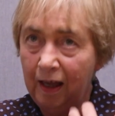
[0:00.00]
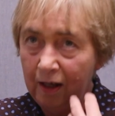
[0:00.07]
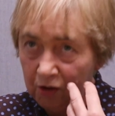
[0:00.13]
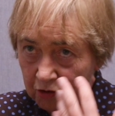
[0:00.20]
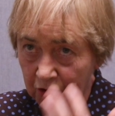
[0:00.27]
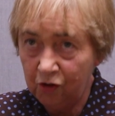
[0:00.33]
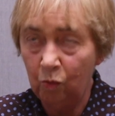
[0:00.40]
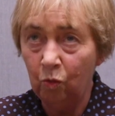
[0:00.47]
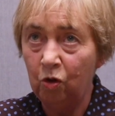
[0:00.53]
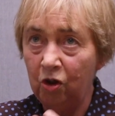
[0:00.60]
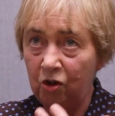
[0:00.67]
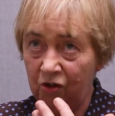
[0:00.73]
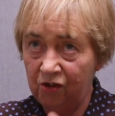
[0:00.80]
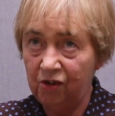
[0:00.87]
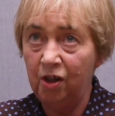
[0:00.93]
Does it
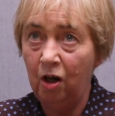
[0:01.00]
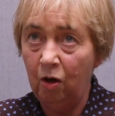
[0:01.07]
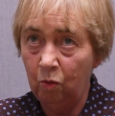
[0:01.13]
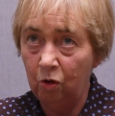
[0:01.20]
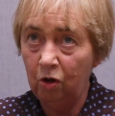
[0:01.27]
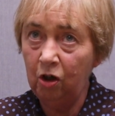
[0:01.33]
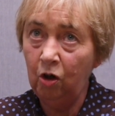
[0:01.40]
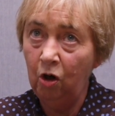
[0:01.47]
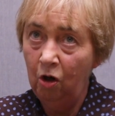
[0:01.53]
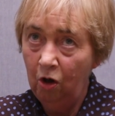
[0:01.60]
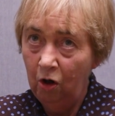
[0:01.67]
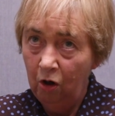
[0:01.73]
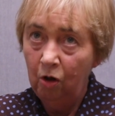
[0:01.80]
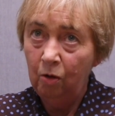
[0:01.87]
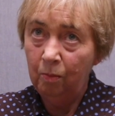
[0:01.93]
work? Does it not work?
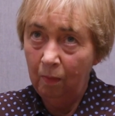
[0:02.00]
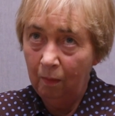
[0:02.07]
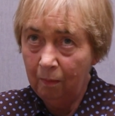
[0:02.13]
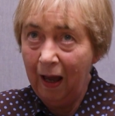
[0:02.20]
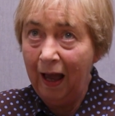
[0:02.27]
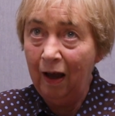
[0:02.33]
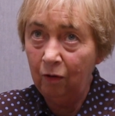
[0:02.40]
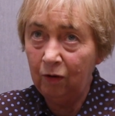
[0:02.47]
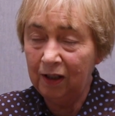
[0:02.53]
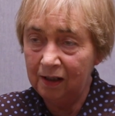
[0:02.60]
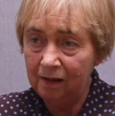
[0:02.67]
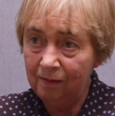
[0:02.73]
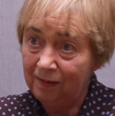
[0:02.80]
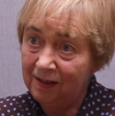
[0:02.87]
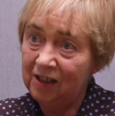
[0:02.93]
How
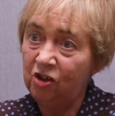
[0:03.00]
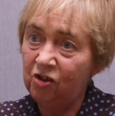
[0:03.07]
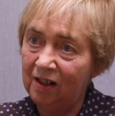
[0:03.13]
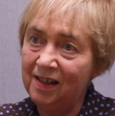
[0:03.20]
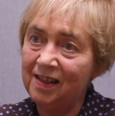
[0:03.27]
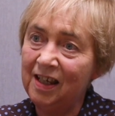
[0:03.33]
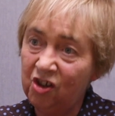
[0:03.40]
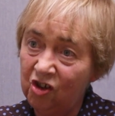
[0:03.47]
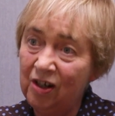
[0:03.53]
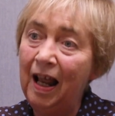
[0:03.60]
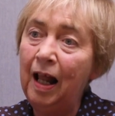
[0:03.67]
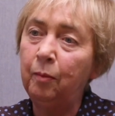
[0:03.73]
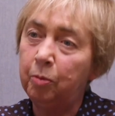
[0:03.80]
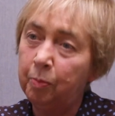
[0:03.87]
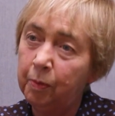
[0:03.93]
can digitisation
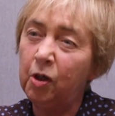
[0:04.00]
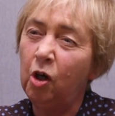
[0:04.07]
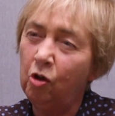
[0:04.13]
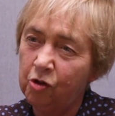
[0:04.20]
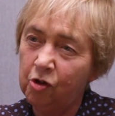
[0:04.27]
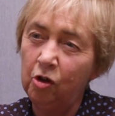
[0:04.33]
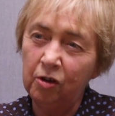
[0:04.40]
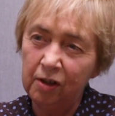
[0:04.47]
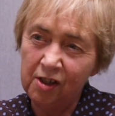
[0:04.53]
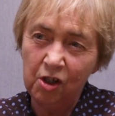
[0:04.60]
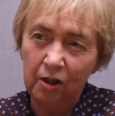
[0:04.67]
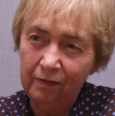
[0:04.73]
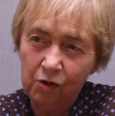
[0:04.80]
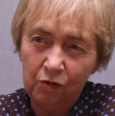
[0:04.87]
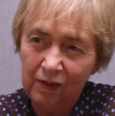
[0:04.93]
help? But also looking at
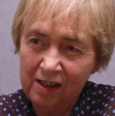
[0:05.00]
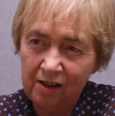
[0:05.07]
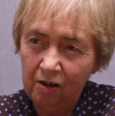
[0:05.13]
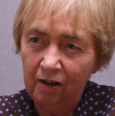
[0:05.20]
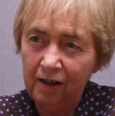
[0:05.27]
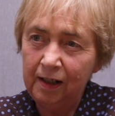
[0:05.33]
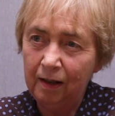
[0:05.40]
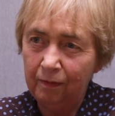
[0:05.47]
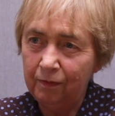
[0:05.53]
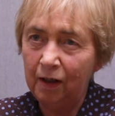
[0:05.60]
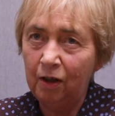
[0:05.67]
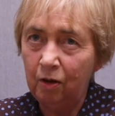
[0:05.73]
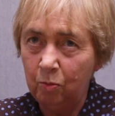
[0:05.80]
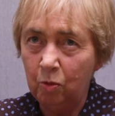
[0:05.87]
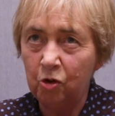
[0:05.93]
service redesign and
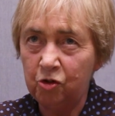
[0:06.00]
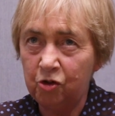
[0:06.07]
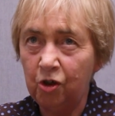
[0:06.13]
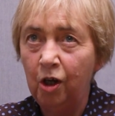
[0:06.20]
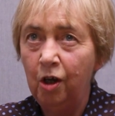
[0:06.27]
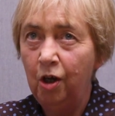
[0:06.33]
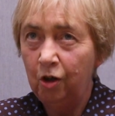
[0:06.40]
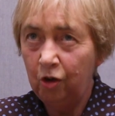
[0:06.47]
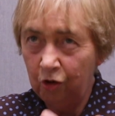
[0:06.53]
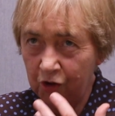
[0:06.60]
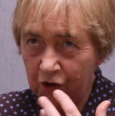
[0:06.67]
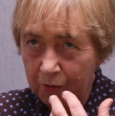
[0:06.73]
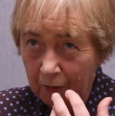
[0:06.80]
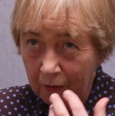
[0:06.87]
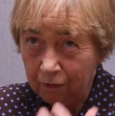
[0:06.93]
very much
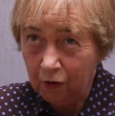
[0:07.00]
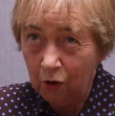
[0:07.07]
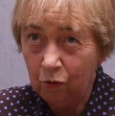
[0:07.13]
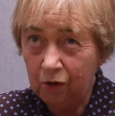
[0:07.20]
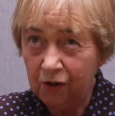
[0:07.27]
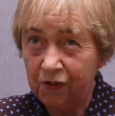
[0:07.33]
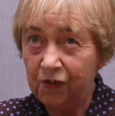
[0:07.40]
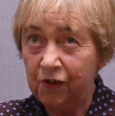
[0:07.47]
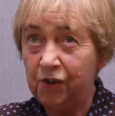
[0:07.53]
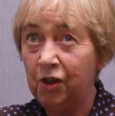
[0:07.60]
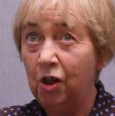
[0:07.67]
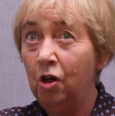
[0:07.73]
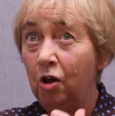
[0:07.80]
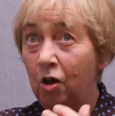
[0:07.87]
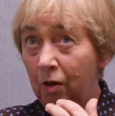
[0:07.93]
customer focused,
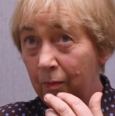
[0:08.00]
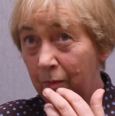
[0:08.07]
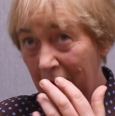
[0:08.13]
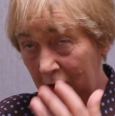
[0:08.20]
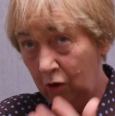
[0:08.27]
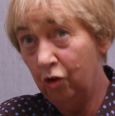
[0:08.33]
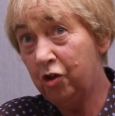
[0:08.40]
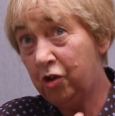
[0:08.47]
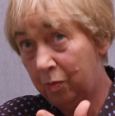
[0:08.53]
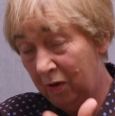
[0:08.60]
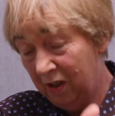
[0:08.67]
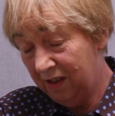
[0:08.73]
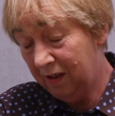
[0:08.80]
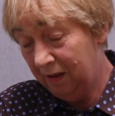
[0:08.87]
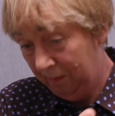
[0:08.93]
like customer
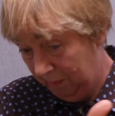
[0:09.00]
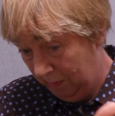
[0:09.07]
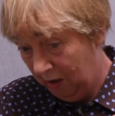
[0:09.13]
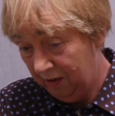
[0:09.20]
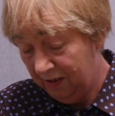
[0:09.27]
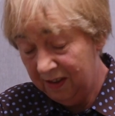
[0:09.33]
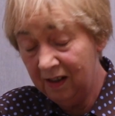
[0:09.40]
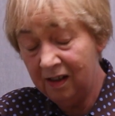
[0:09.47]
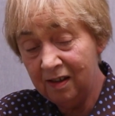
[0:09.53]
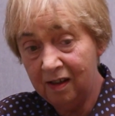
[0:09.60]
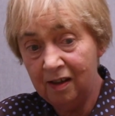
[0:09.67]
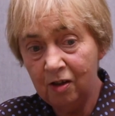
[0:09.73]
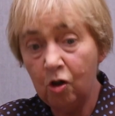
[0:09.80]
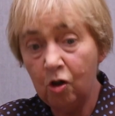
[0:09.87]
as in our citizens,